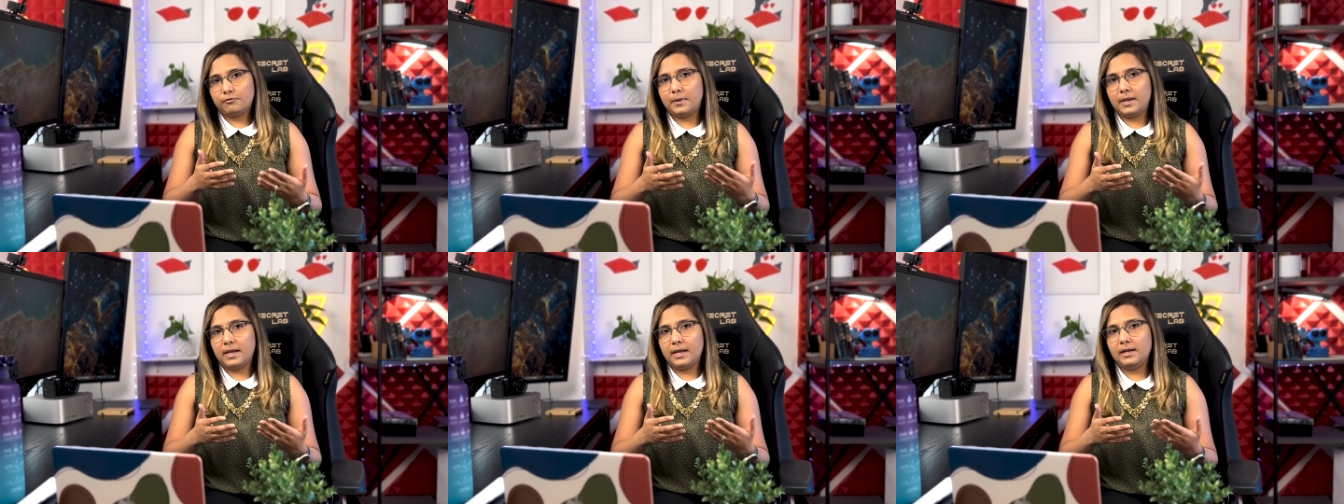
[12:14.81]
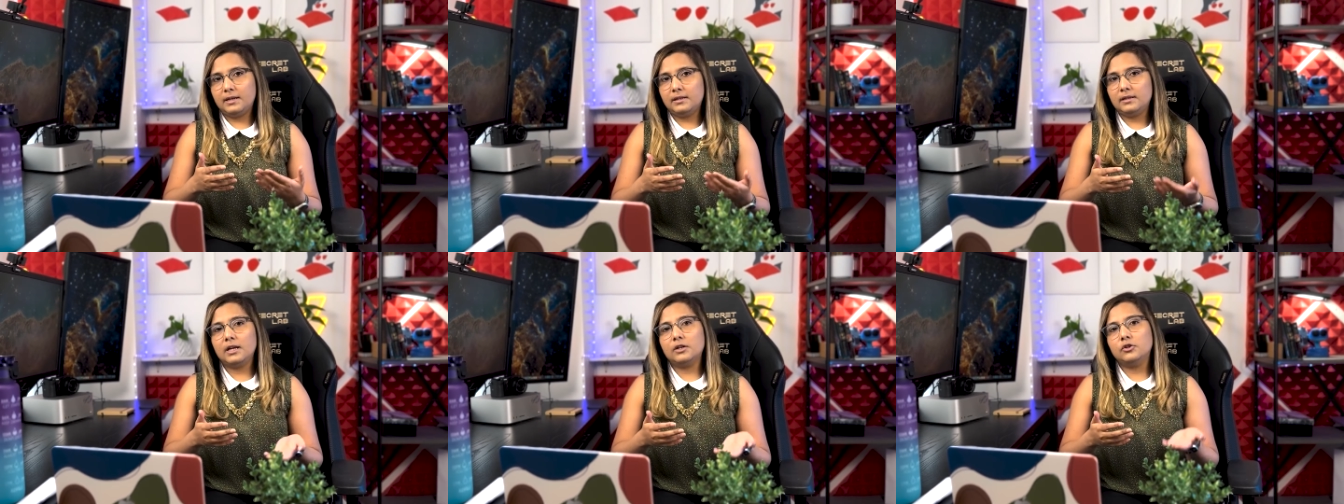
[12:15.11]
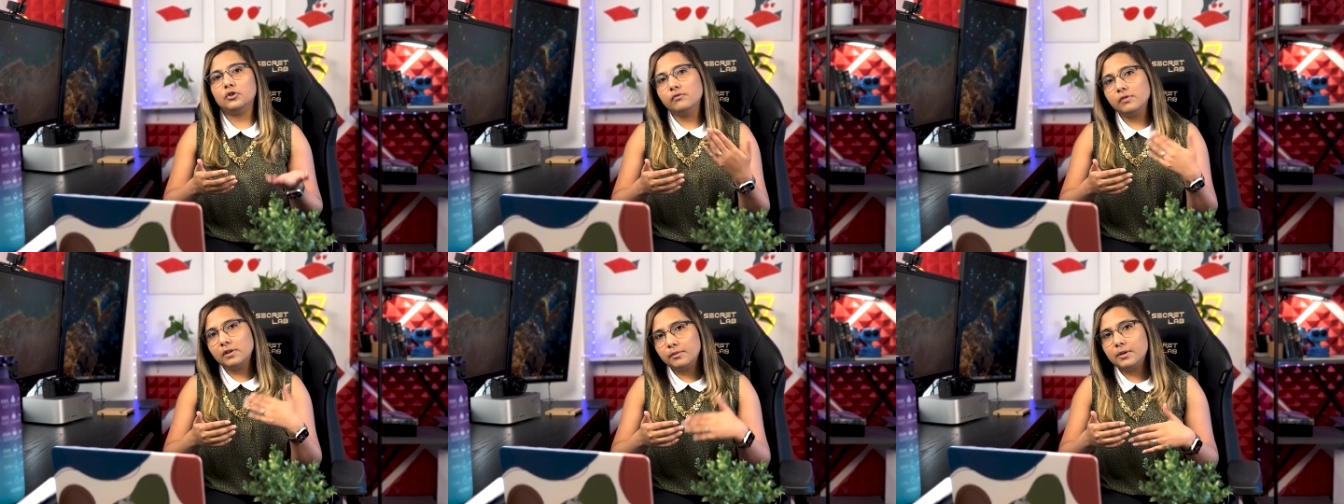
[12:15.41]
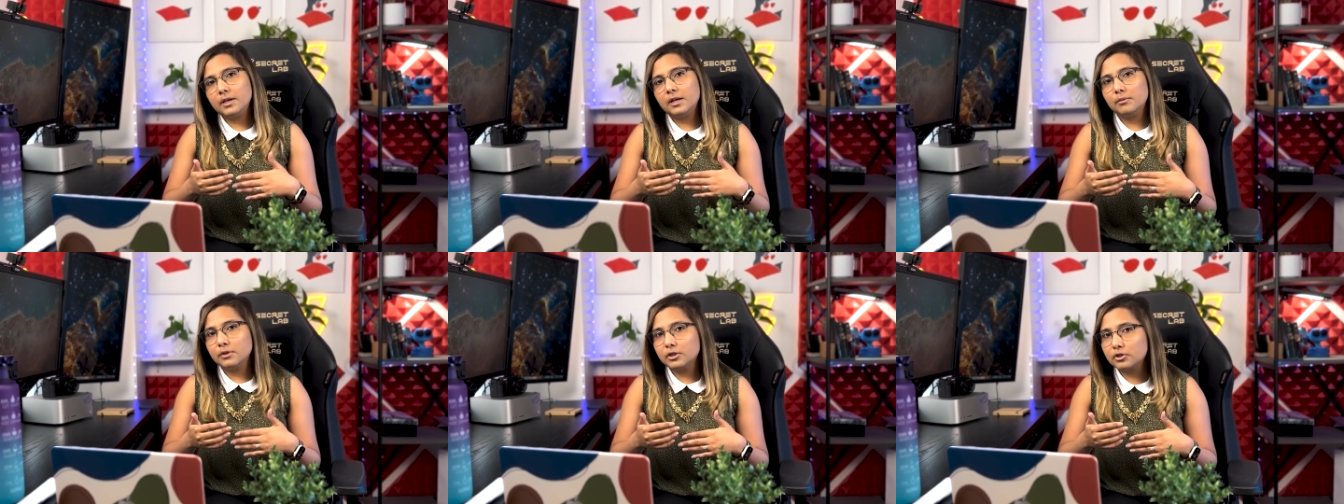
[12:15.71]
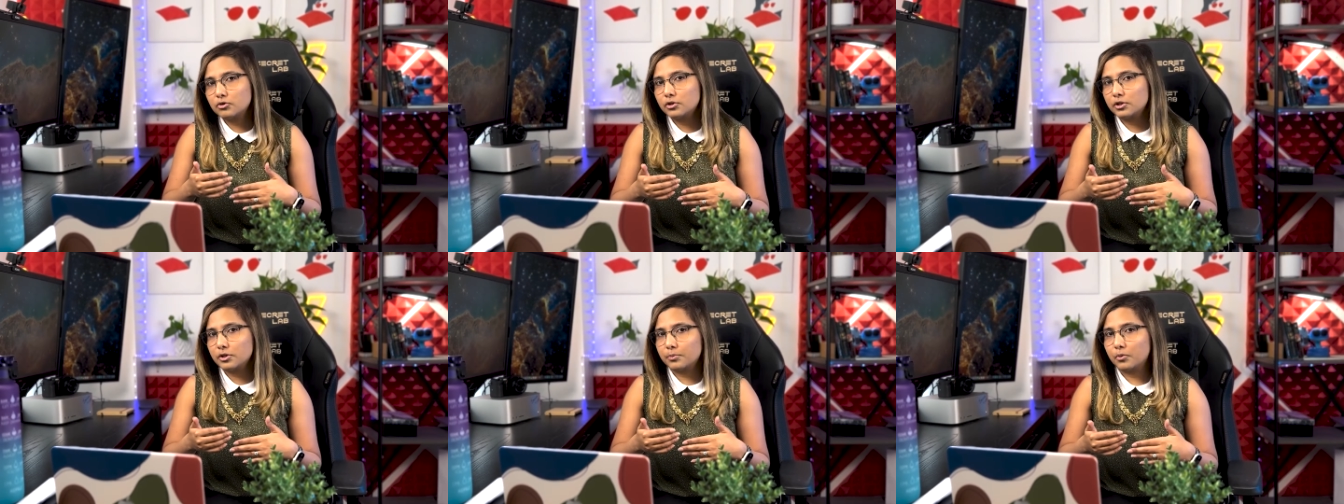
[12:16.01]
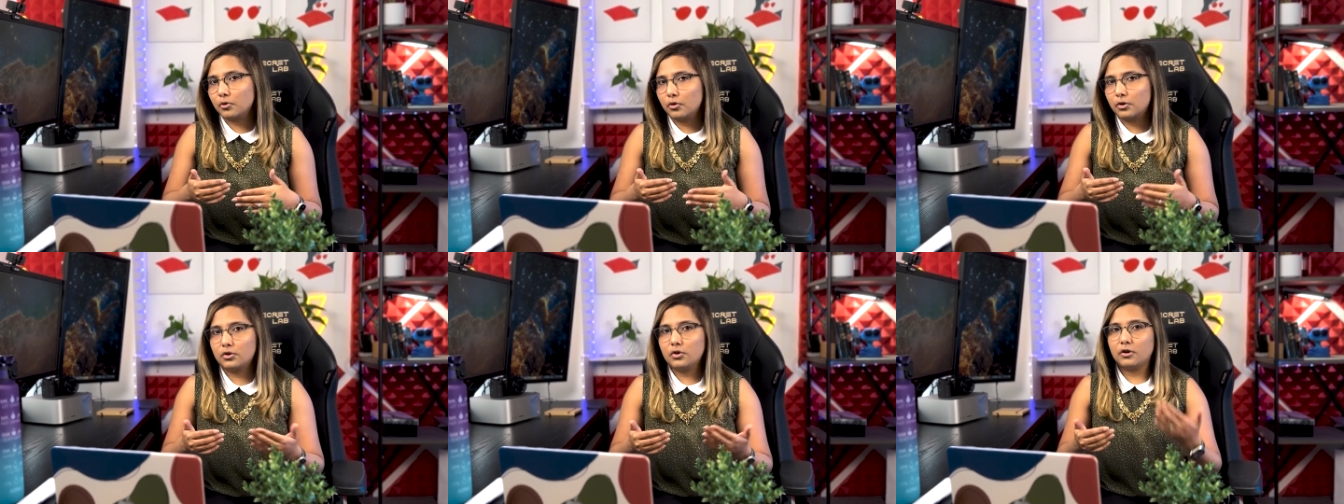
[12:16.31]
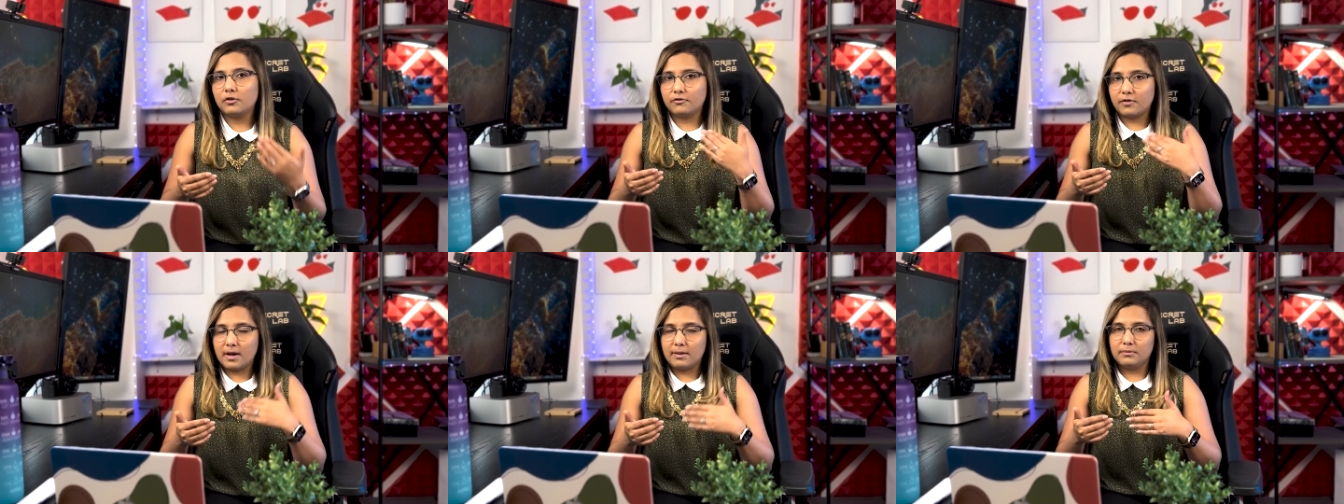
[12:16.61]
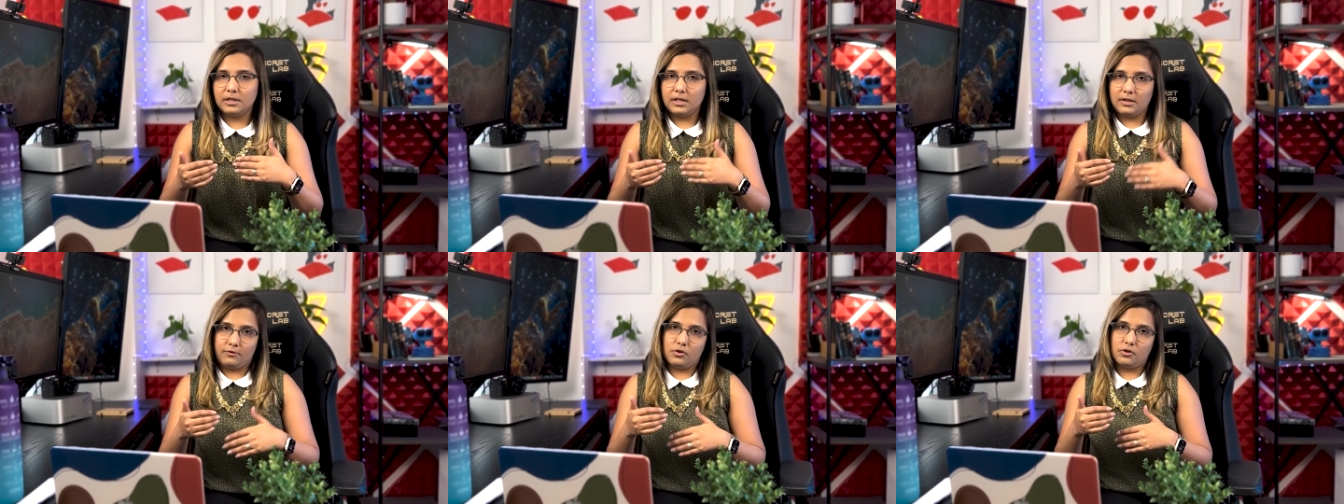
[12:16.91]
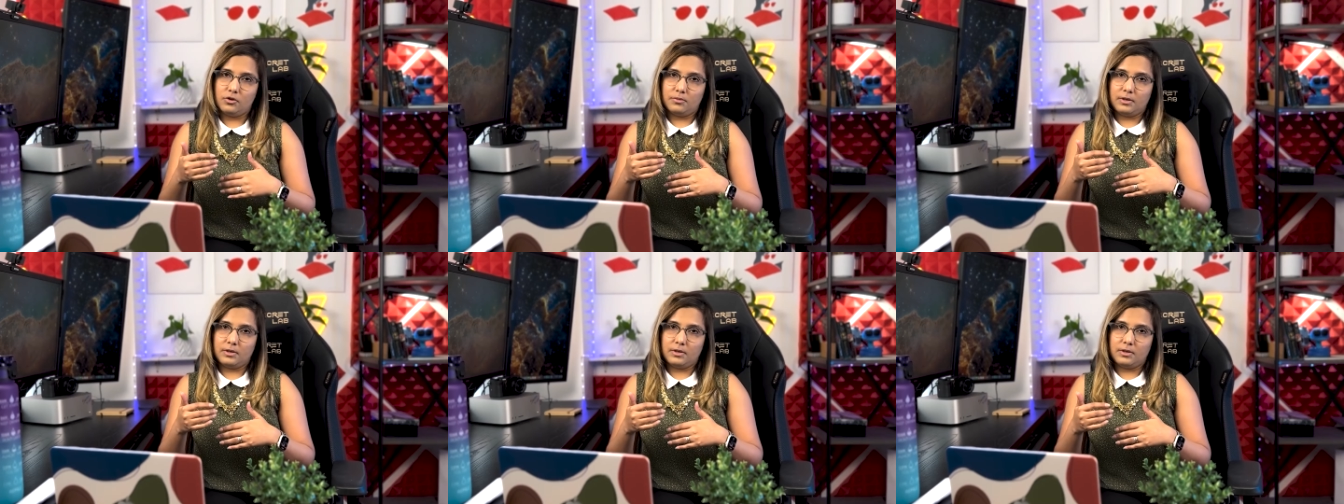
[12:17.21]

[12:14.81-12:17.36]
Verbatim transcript: paid that you will be able to support your family if you're